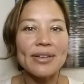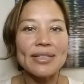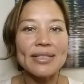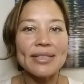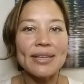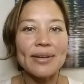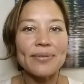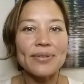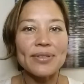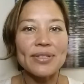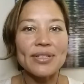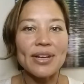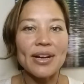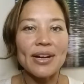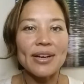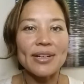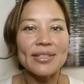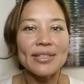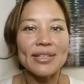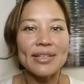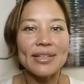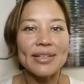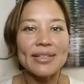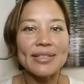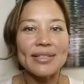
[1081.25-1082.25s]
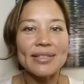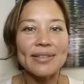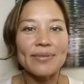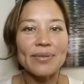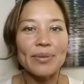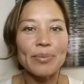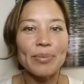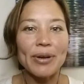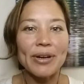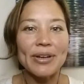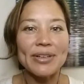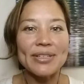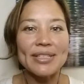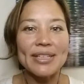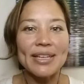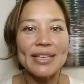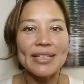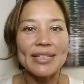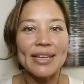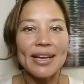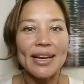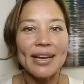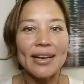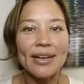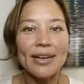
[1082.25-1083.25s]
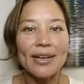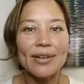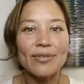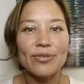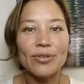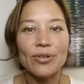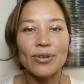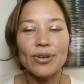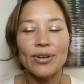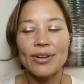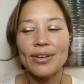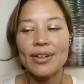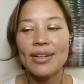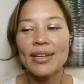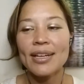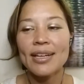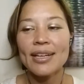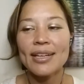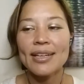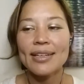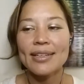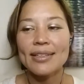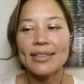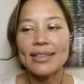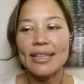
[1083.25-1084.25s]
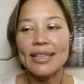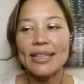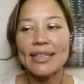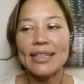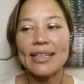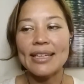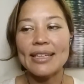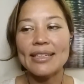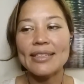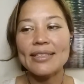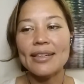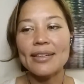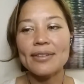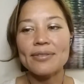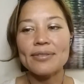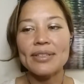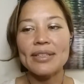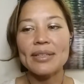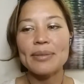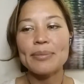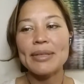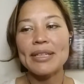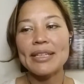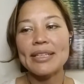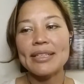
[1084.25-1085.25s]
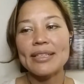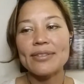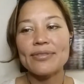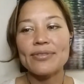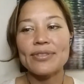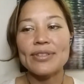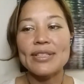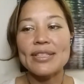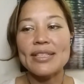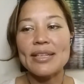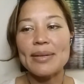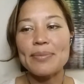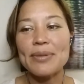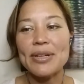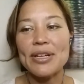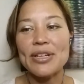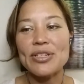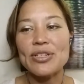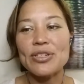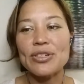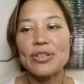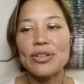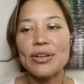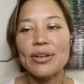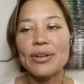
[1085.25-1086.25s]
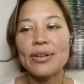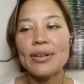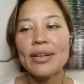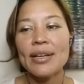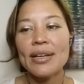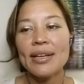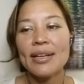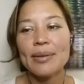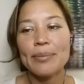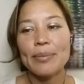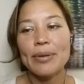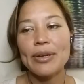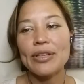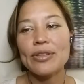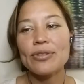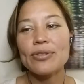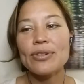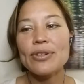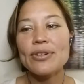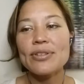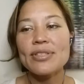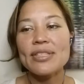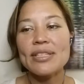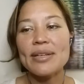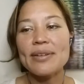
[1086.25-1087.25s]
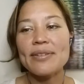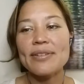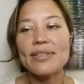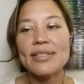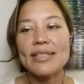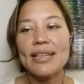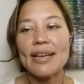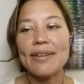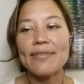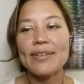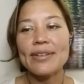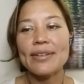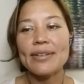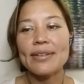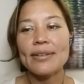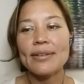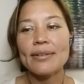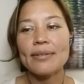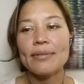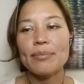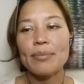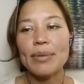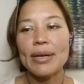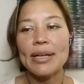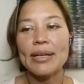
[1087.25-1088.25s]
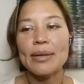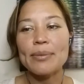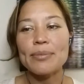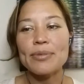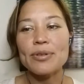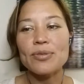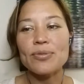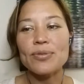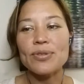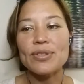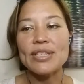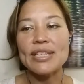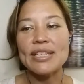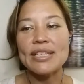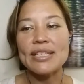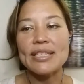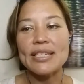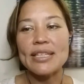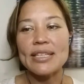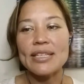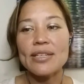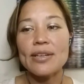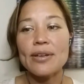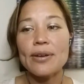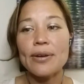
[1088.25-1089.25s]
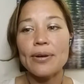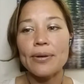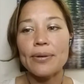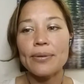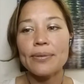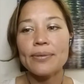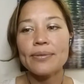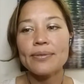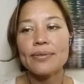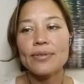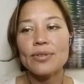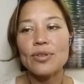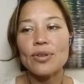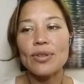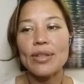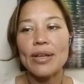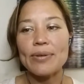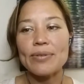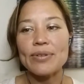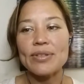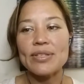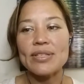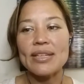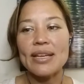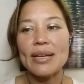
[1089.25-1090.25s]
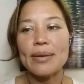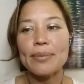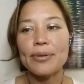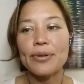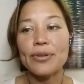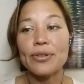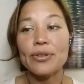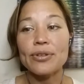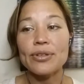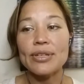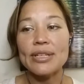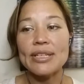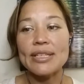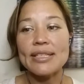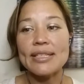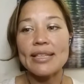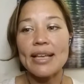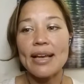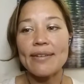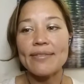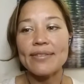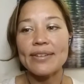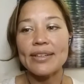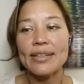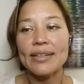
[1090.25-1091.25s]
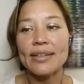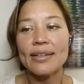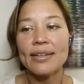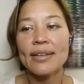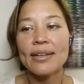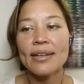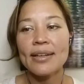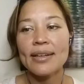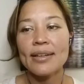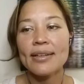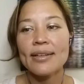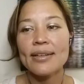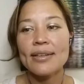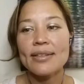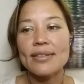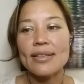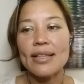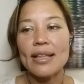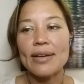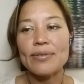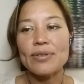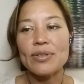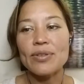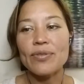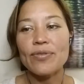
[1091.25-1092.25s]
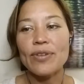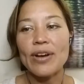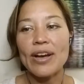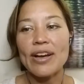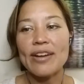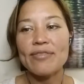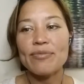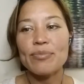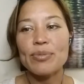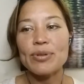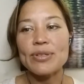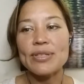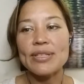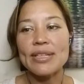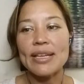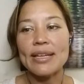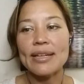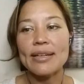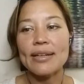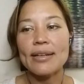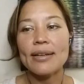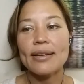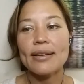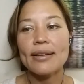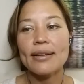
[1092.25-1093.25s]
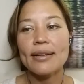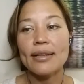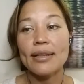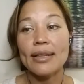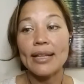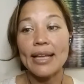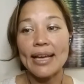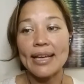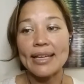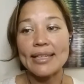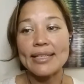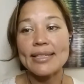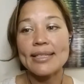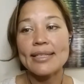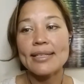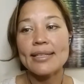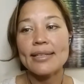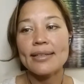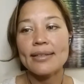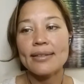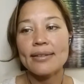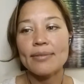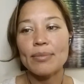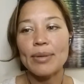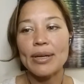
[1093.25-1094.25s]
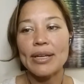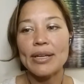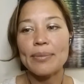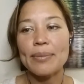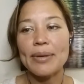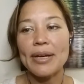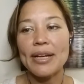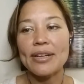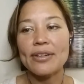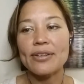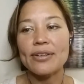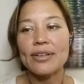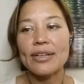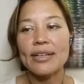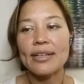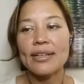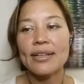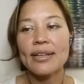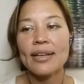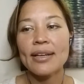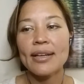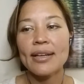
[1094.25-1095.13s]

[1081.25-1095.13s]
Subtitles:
because I was toxic because of the parasite die-off, or did the Quinton really make a difference? I'm not sure. But at 3:07, my numbers were 62, so that was stable. 37, so that was 5% less, my hematocrit.